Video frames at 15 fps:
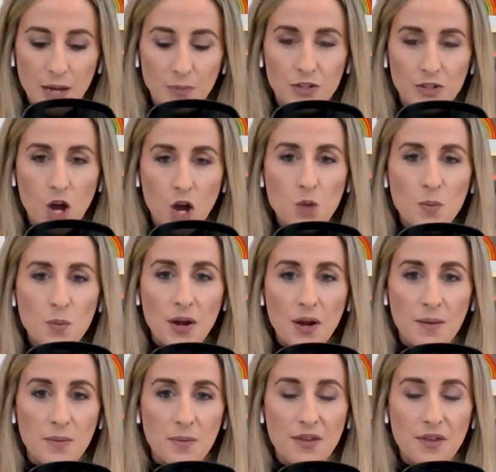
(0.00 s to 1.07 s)
helps to open
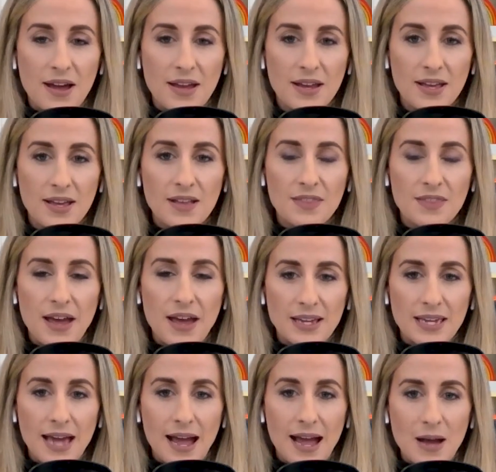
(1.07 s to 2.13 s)
up that
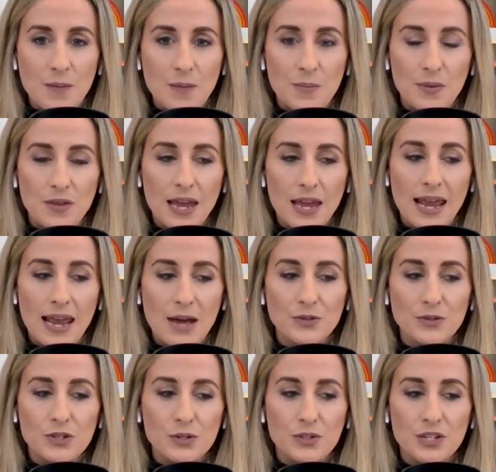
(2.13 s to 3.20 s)
that gap that
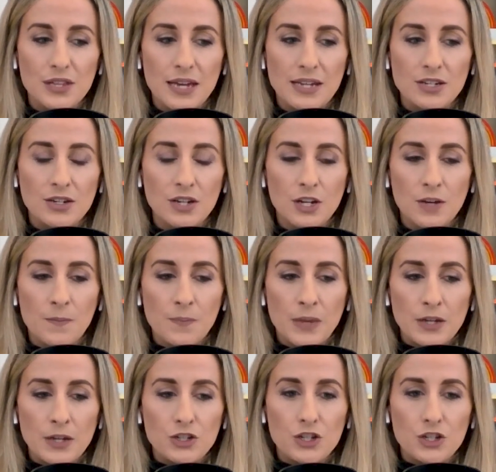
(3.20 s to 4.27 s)
allows you to then
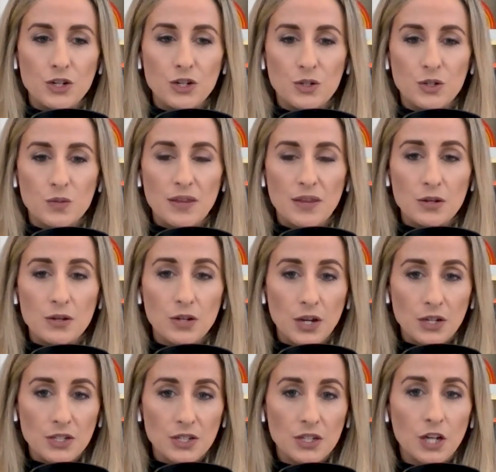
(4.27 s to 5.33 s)
choose whether you're
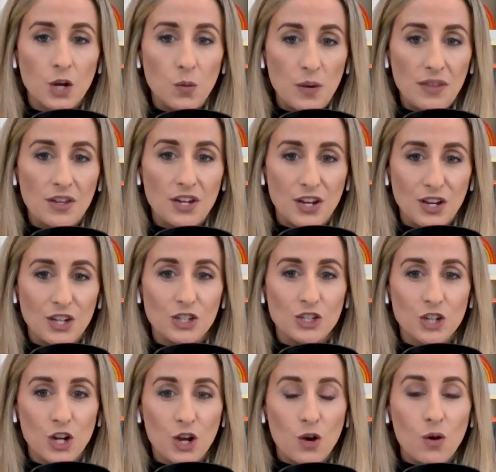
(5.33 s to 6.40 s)
going to go with an
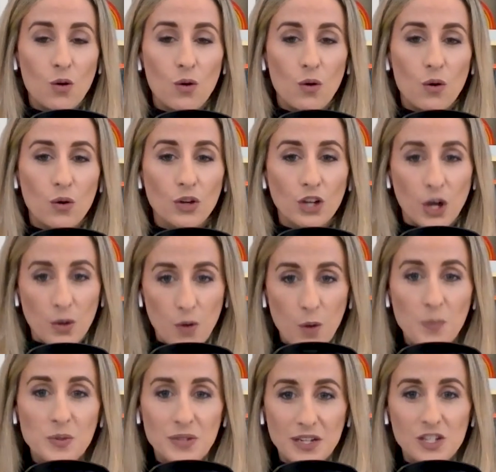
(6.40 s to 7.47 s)
urge or go
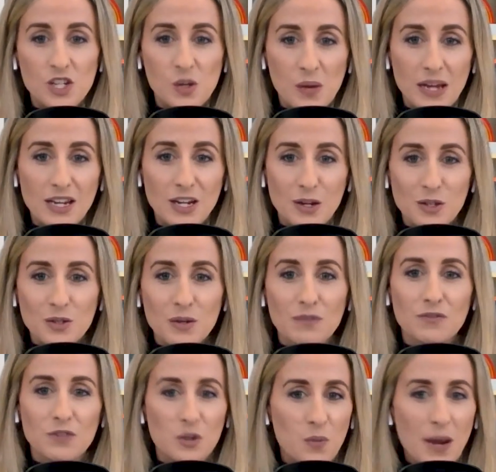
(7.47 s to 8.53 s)
opposite to it. You know, so
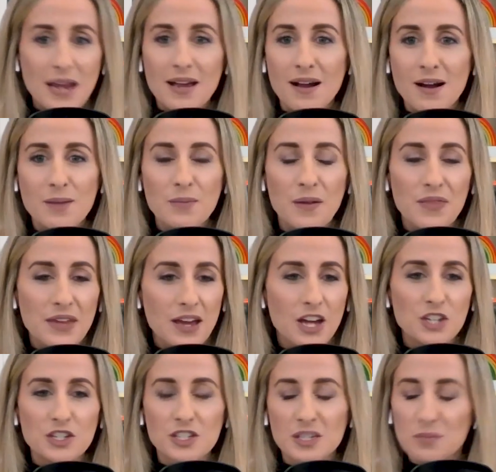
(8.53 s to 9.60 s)
if you wake up and the
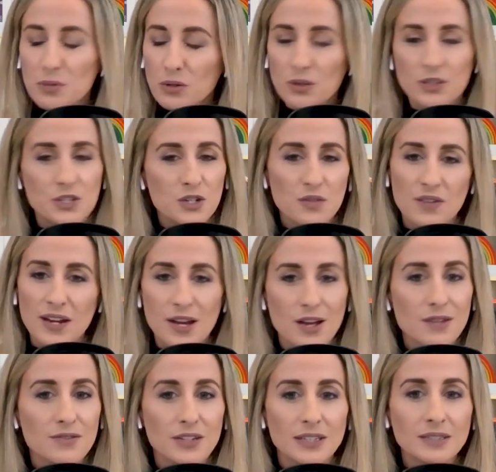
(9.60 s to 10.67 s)
urge is to pull the
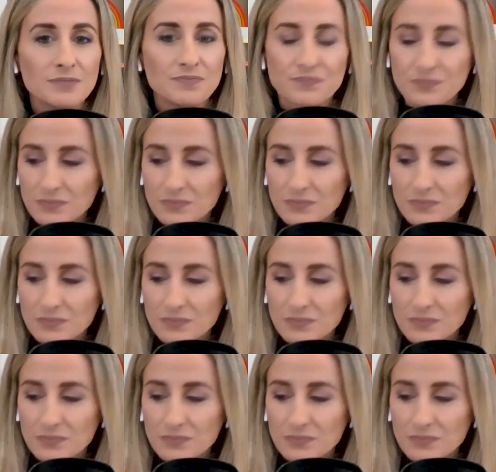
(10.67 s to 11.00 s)
duvet over